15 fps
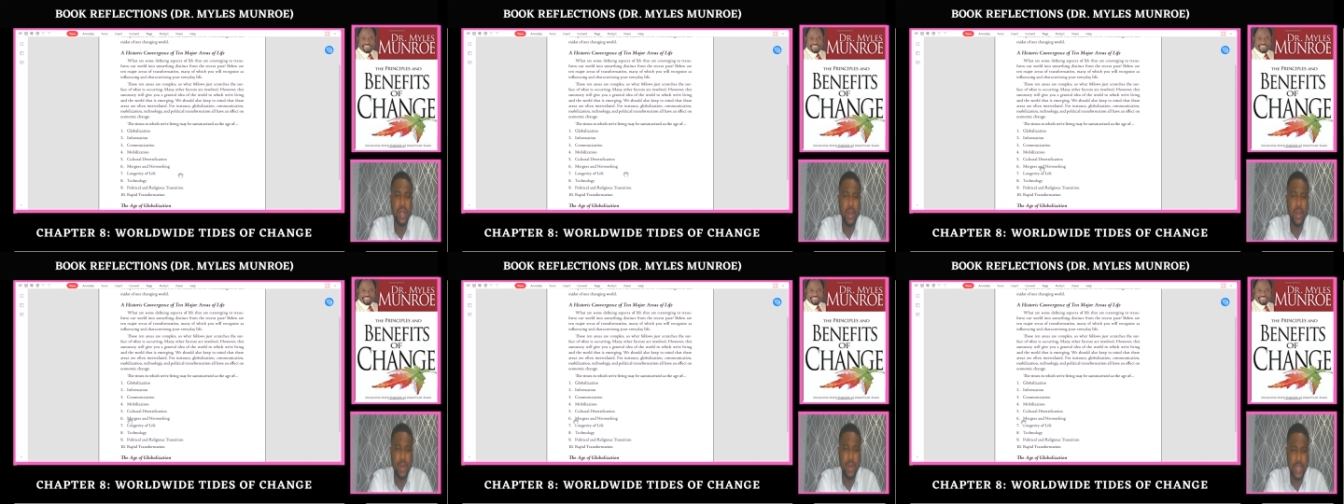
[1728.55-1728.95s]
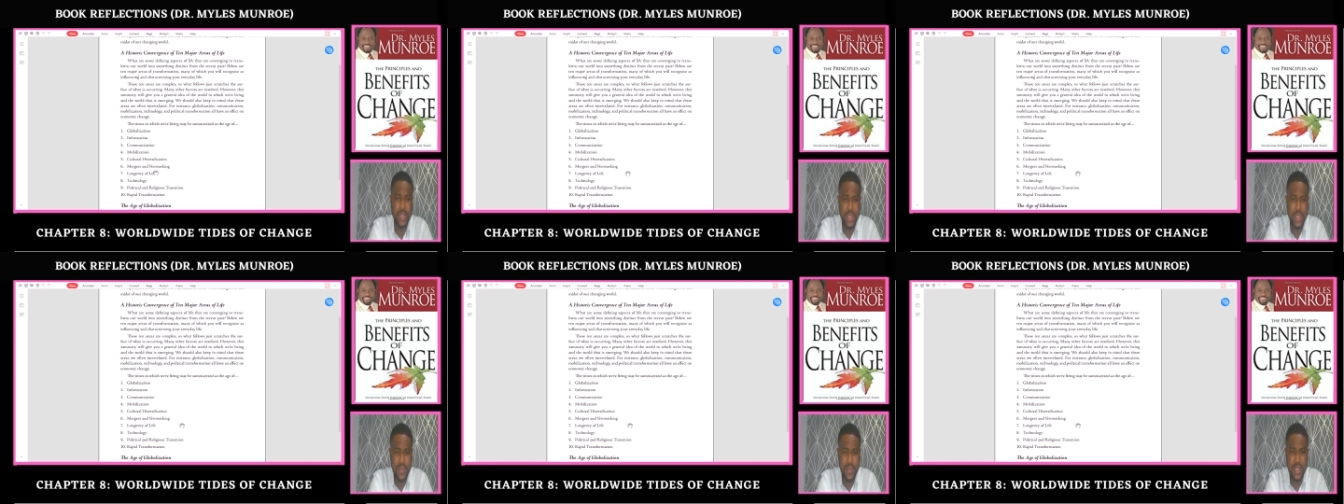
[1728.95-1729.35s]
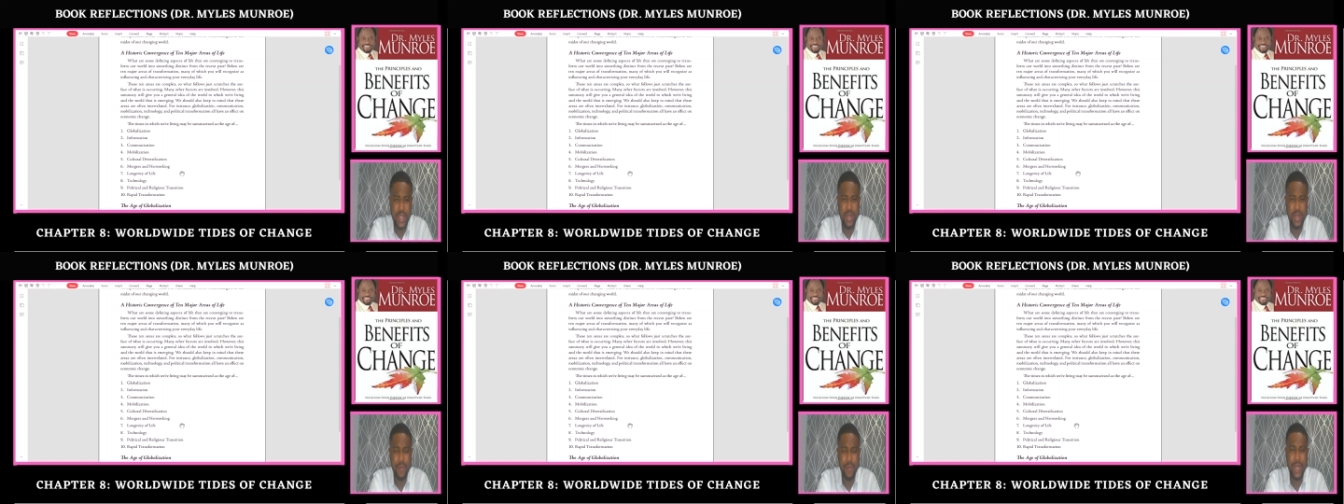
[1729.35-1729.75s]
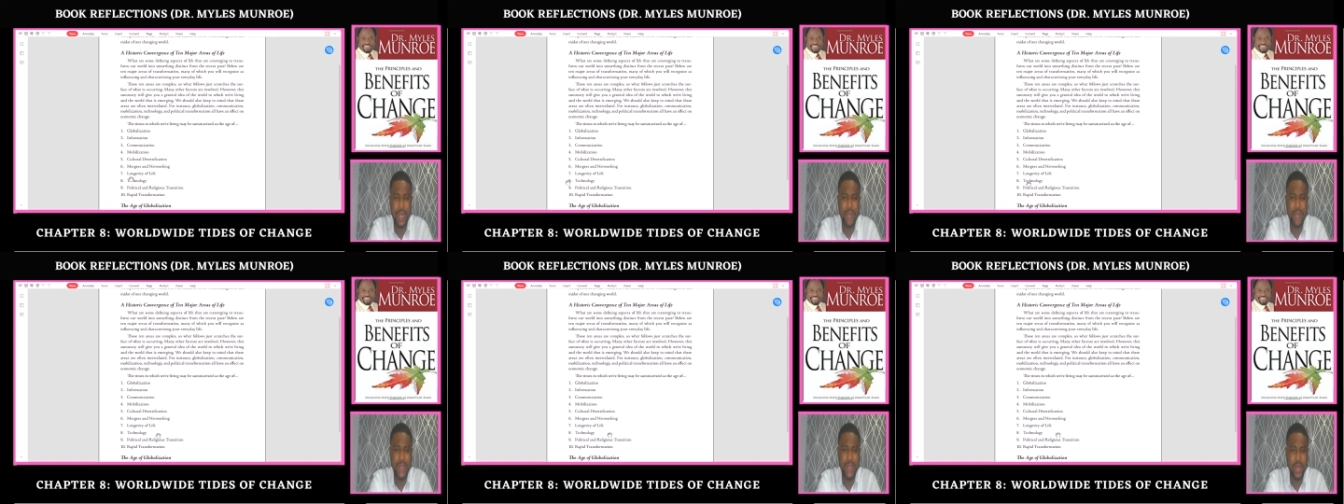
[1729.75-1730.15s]
longevity of
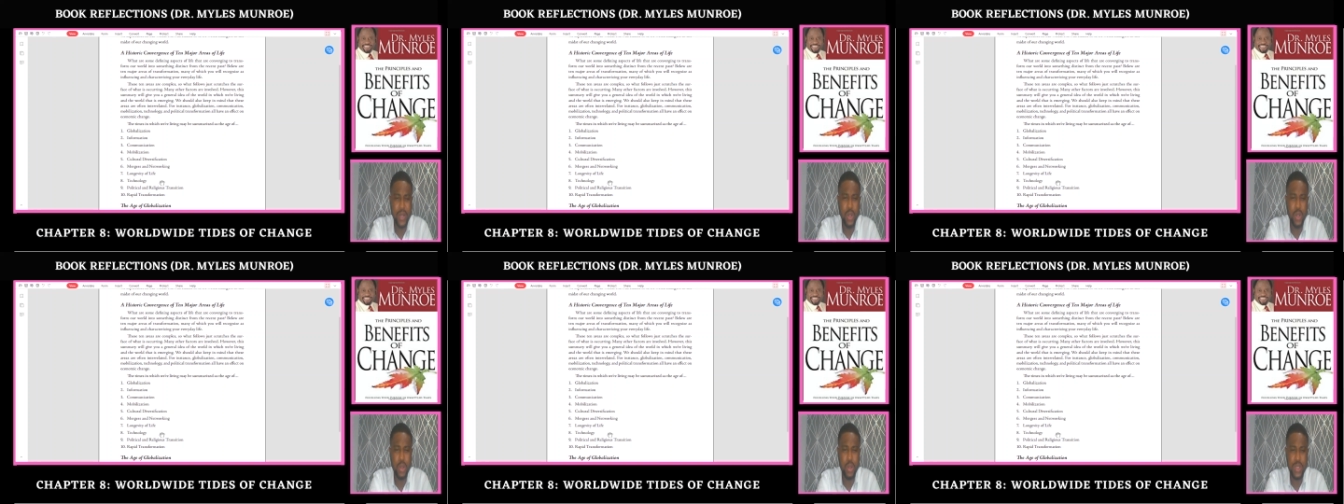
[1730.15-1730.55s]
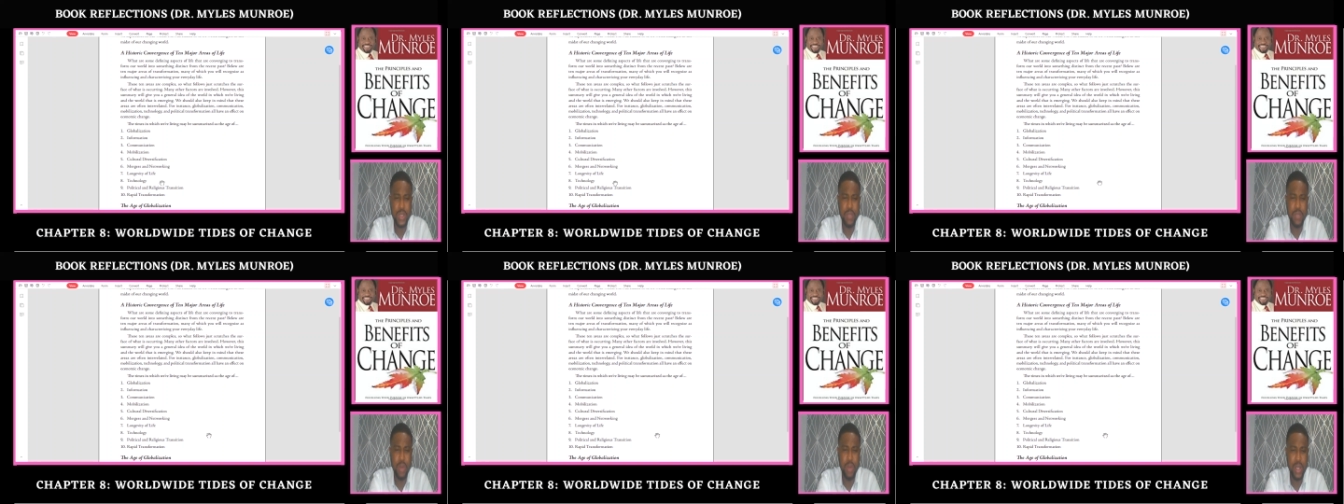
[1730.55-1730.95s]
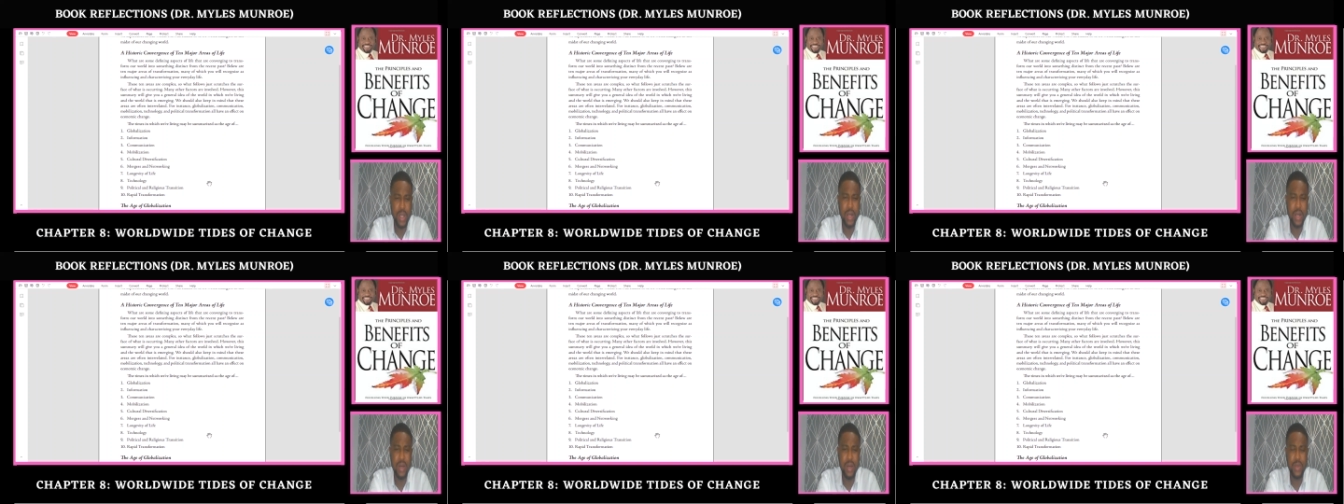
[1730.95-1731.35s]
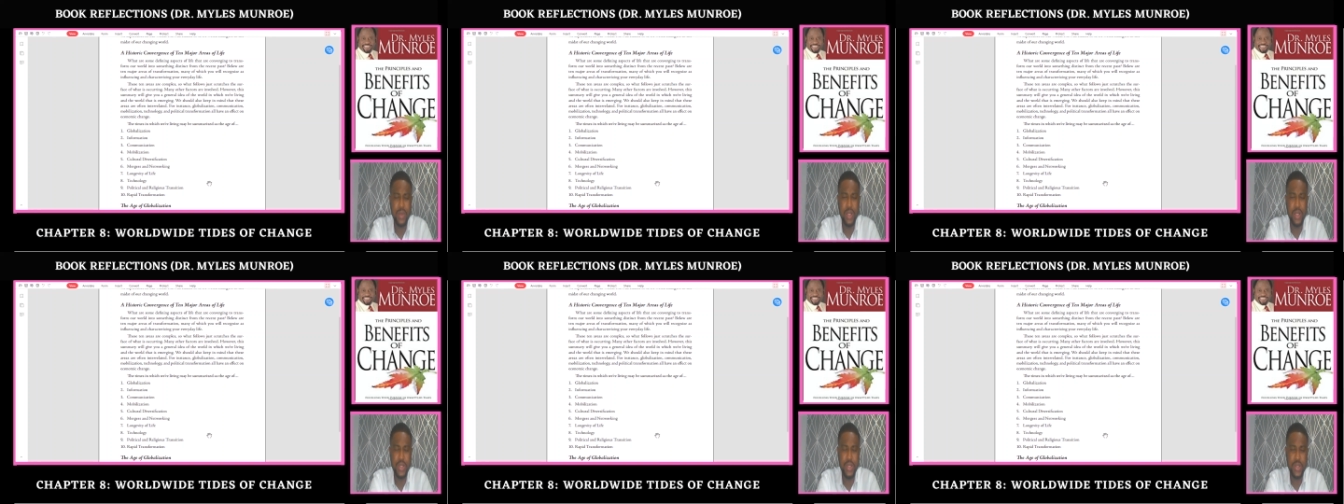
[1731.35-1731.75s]
life, technology, political and
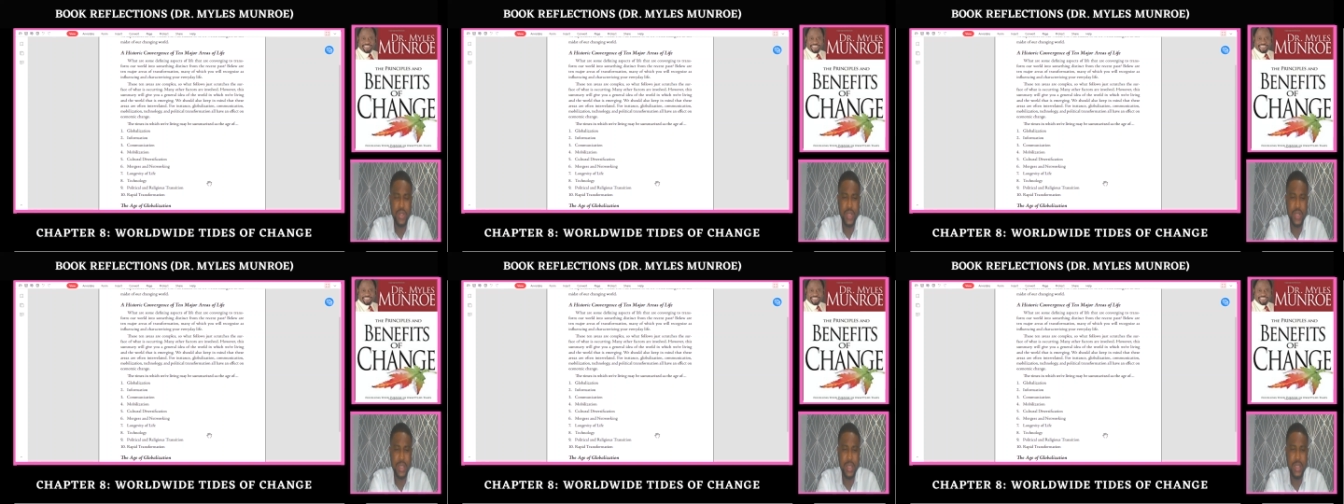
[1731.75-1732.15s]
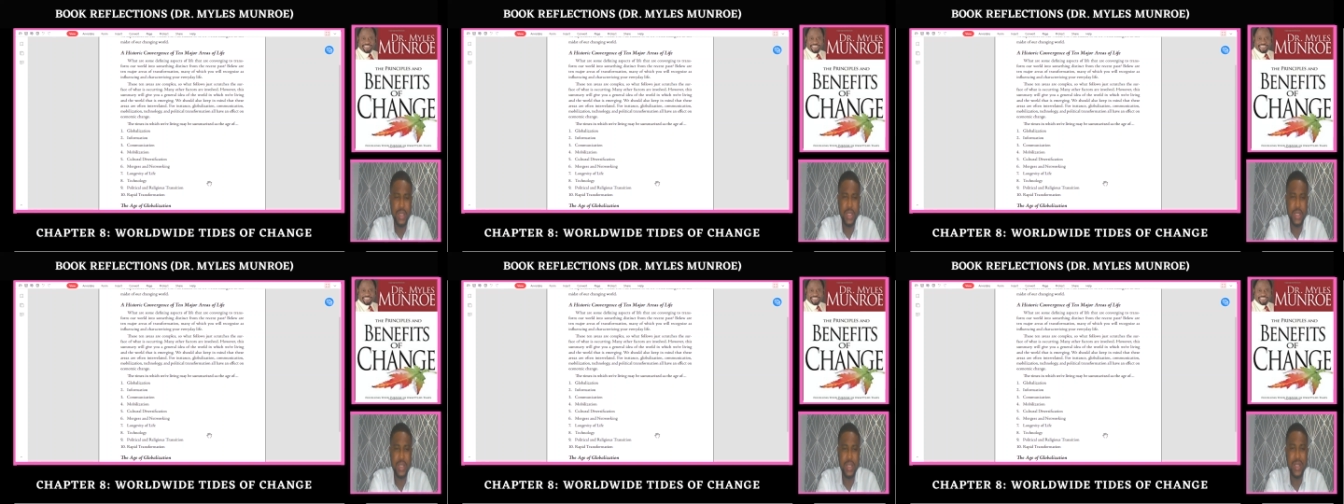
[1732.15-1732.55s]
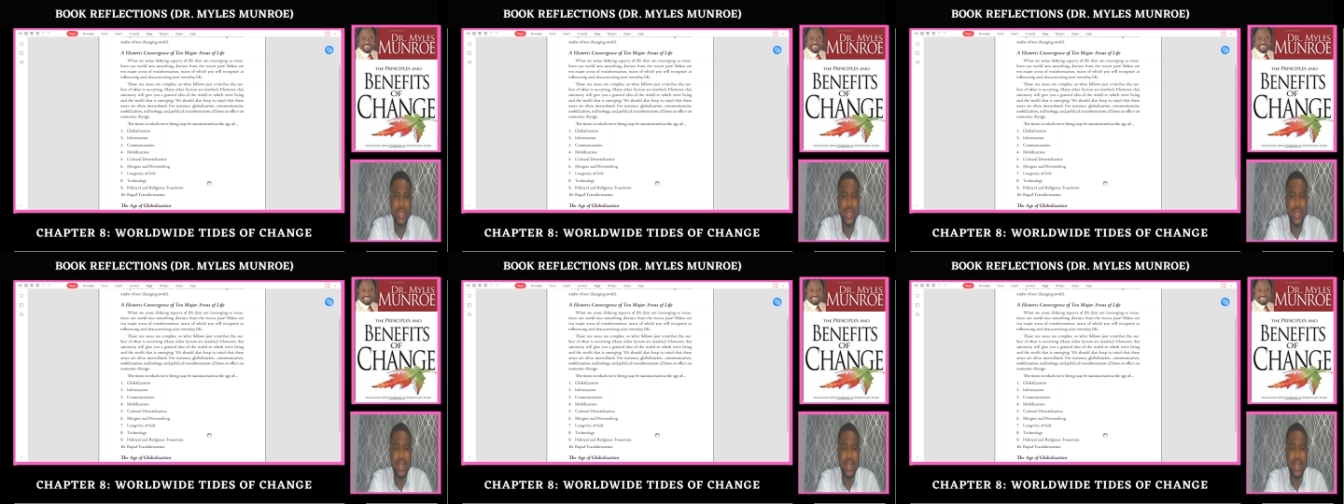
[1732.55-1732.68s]
religious transition,